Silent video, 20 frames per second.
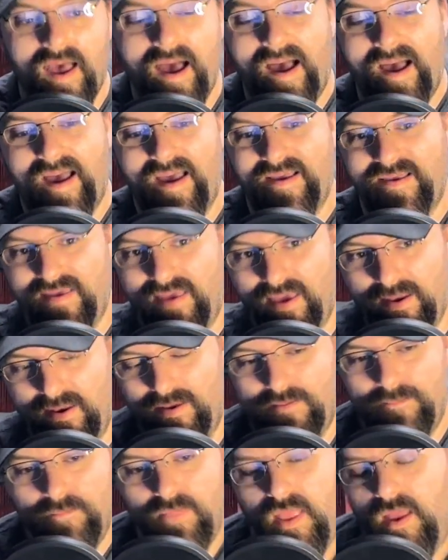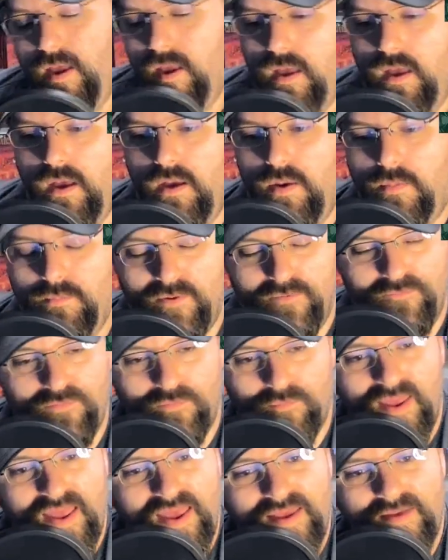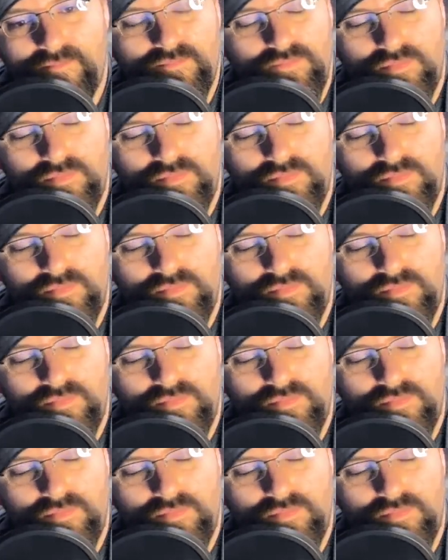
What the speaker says: I get it. But for me,